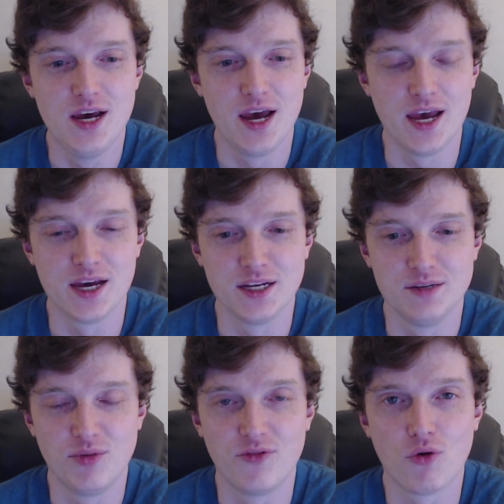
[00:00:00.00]
And
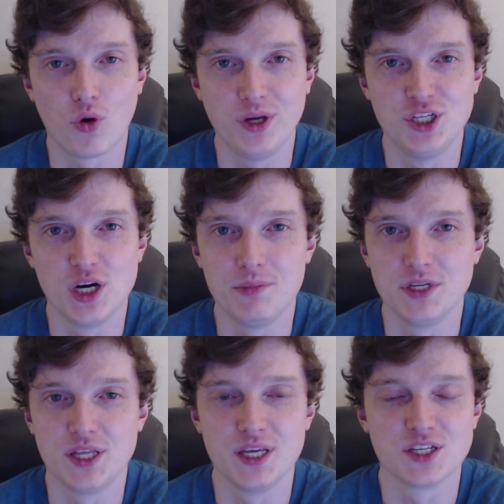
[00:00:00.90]
before we jump
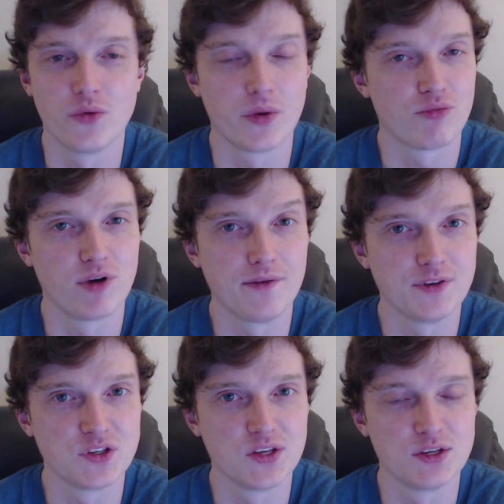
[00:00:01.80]
into this, I want to
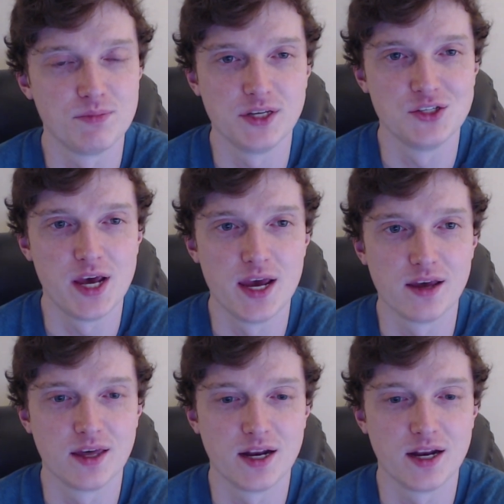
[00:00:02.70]
preface this by saying that